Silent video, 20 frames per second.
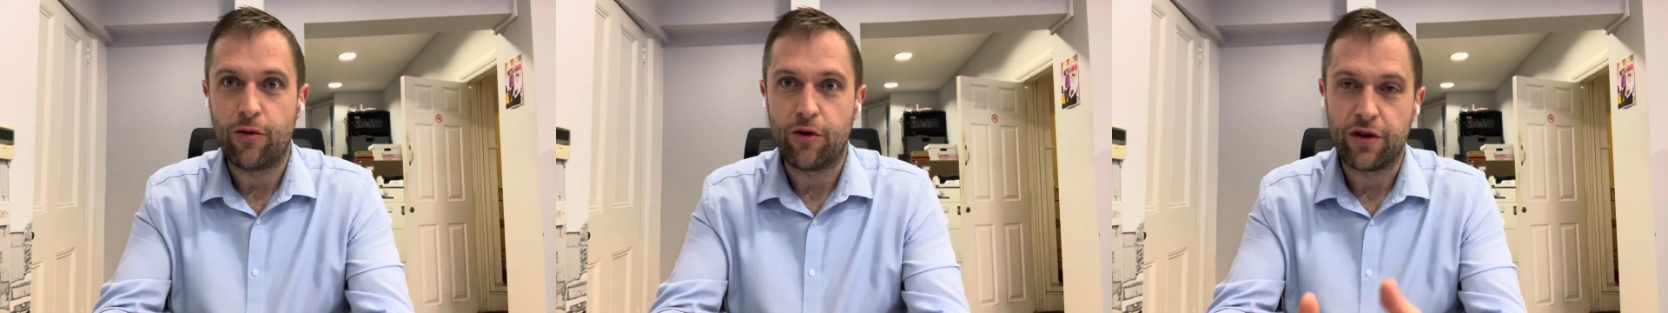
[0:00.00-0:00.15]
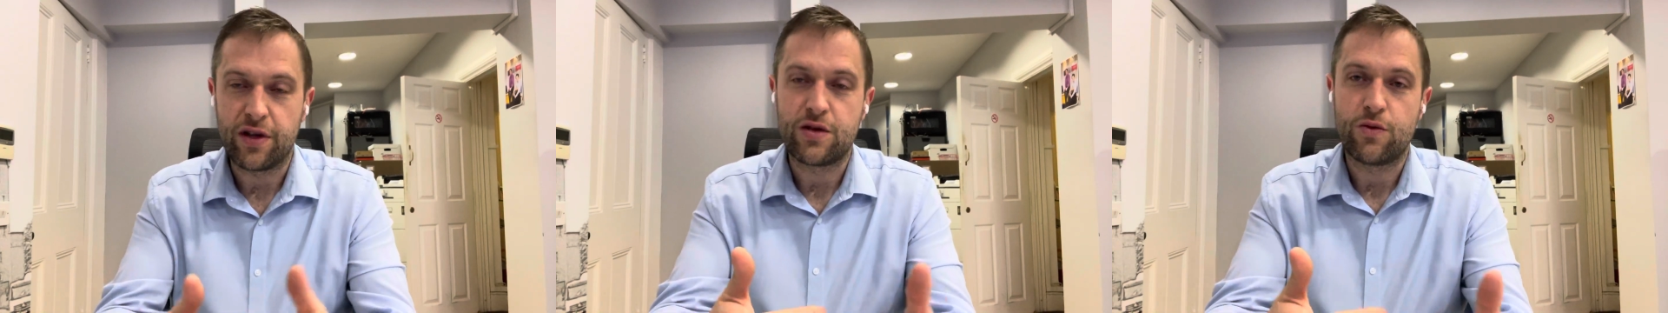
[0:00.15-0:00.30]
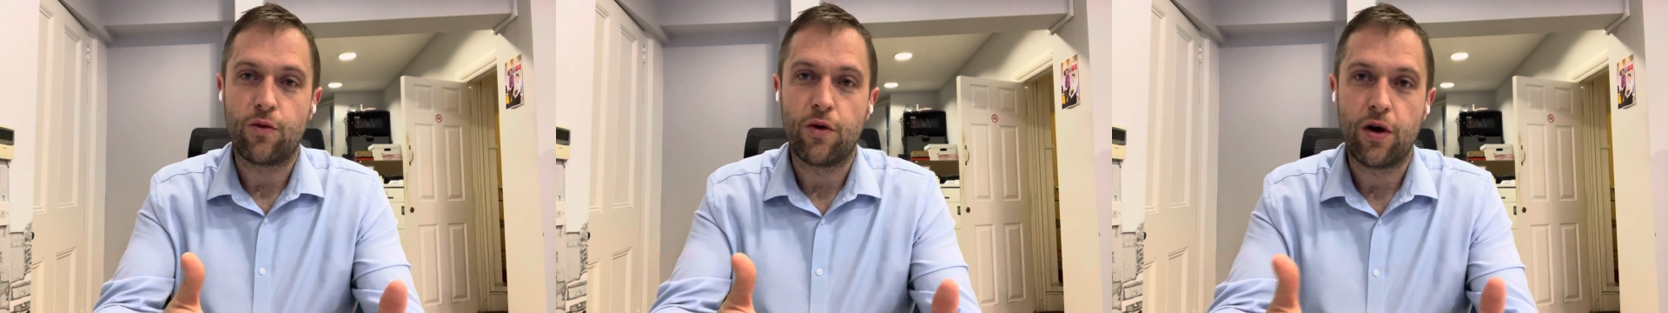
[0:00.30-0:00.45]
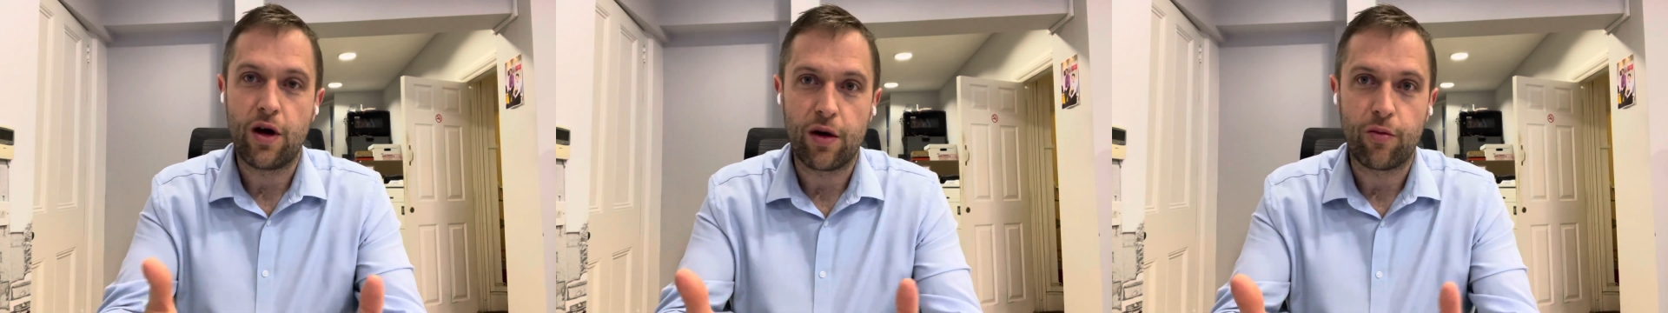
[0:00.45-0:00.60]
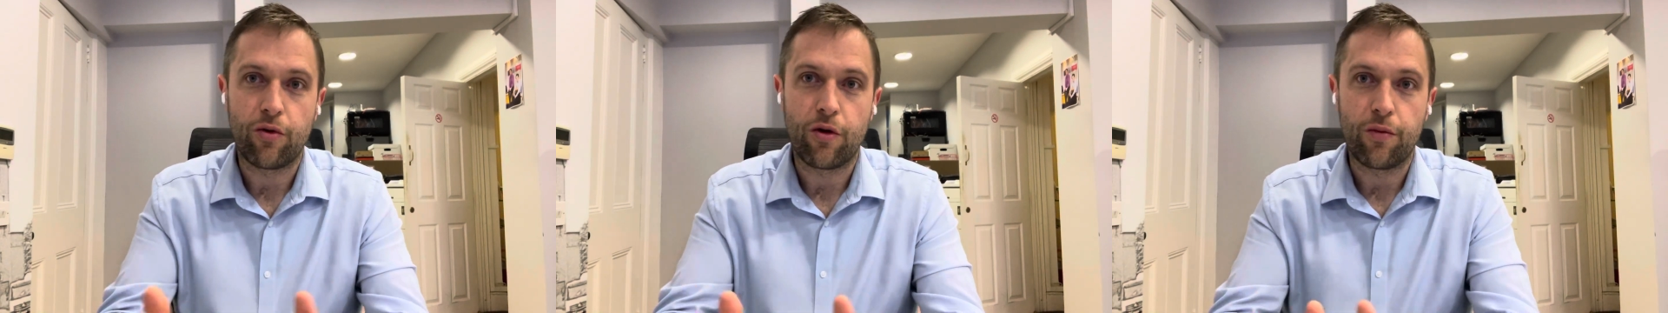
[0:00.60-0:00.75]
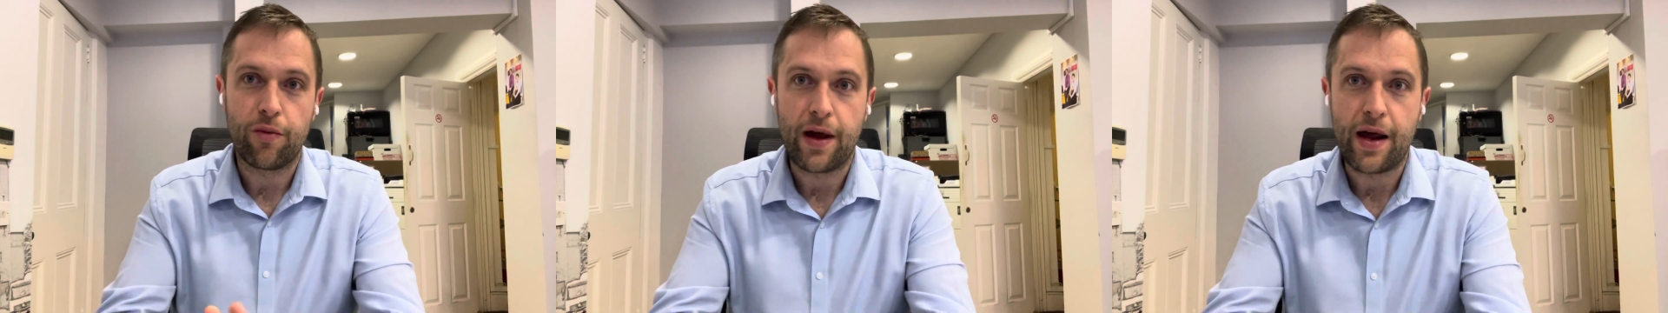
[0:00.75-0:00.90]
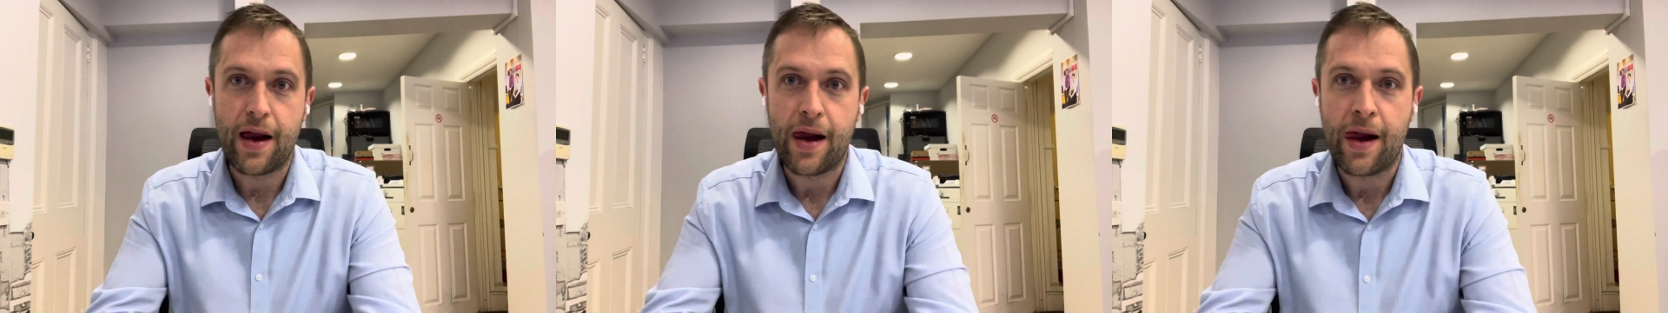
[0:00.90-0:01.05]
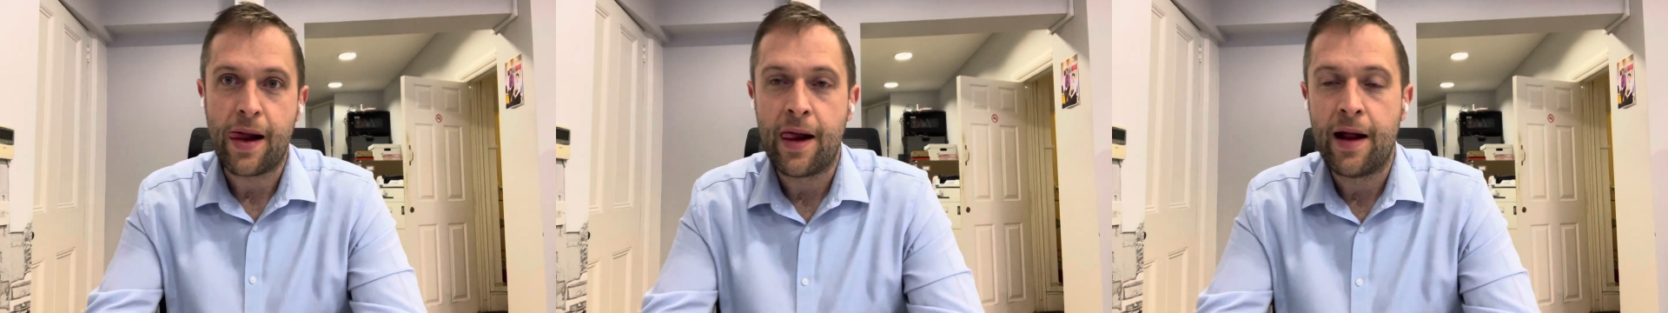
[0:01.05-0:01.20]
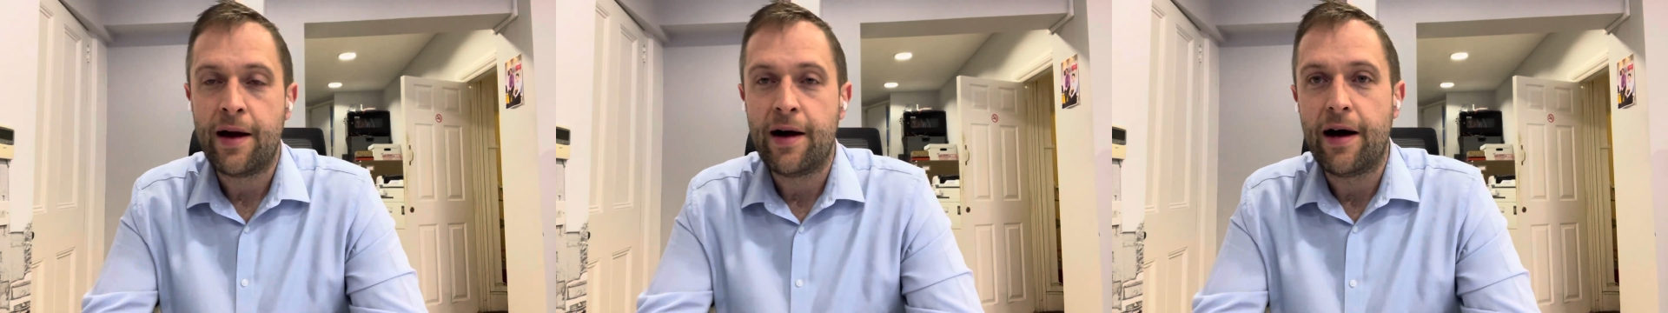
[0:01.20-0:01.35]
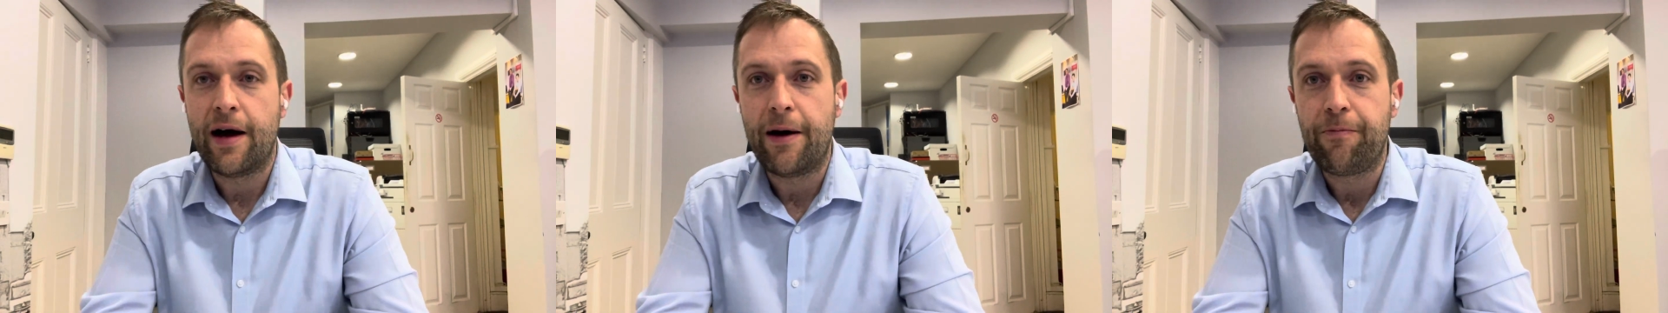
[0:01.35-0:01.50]
or doesn't work properly.
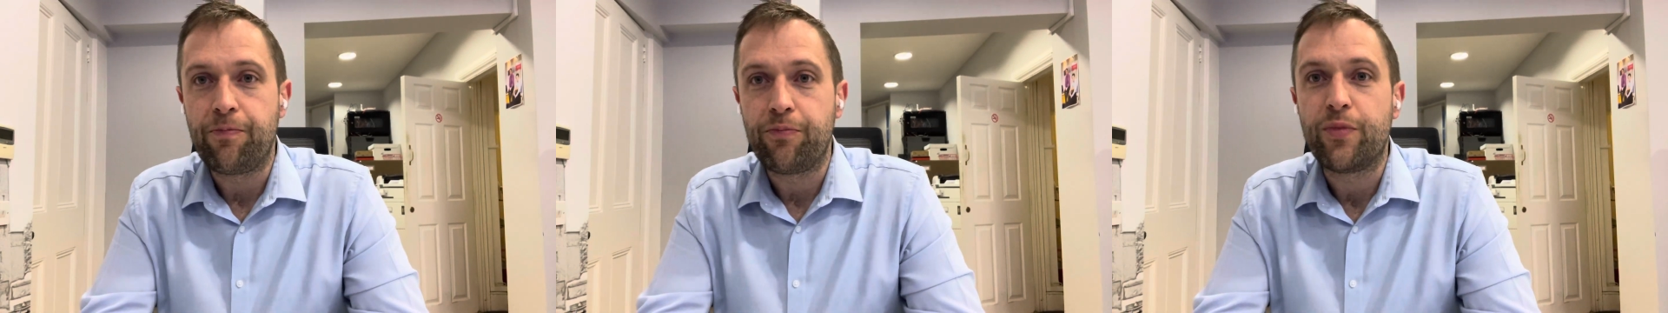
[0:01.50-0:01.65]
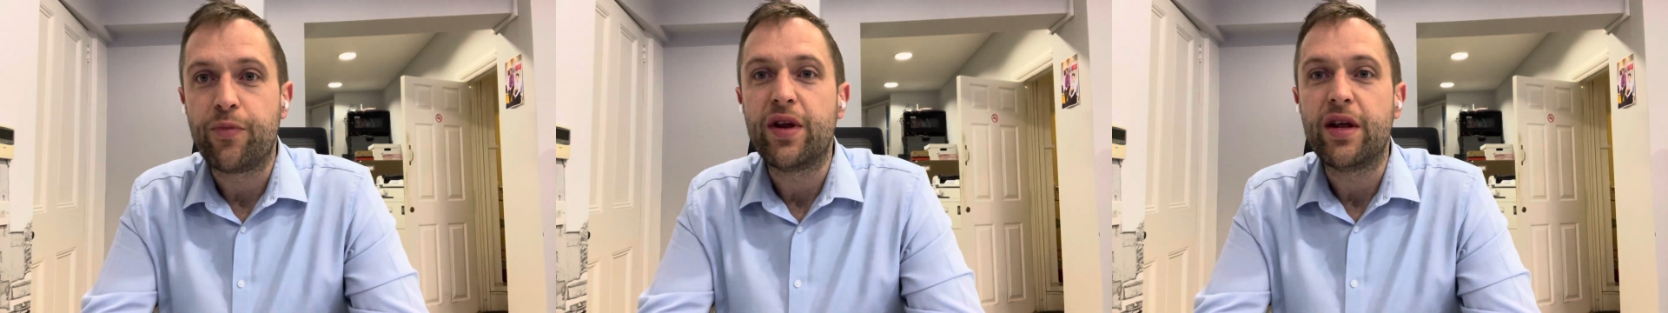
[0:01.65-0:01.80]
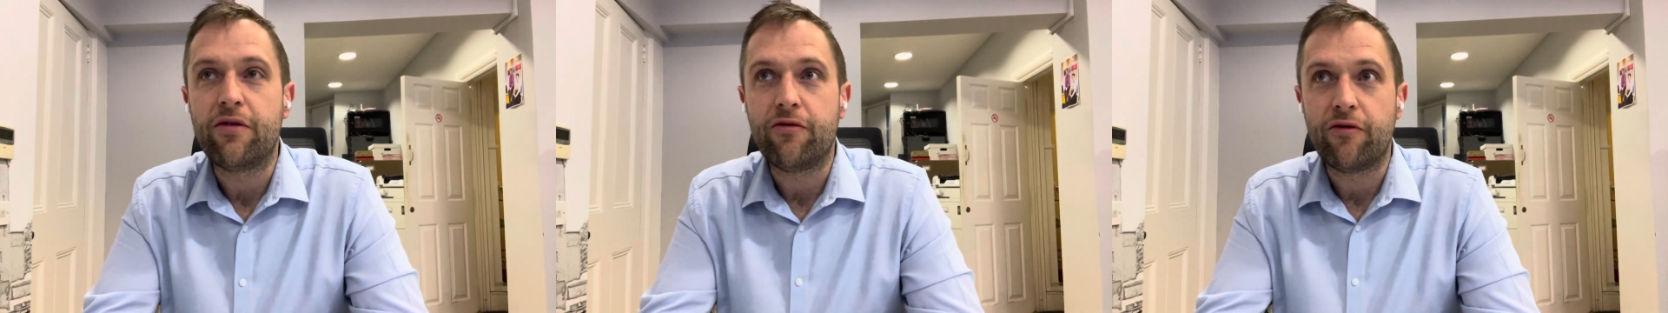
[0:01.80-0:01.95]
But in